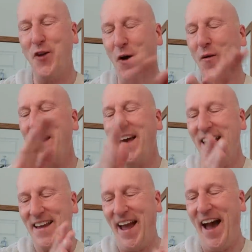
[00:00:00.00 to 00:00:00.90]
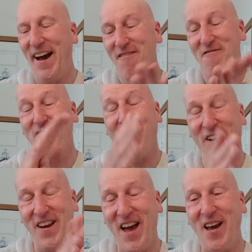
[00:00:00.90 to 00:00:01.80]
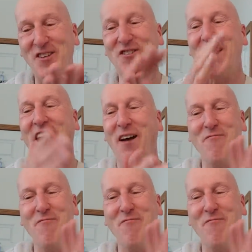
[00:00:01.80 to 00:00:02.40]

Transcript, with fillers: So yeah, very nice.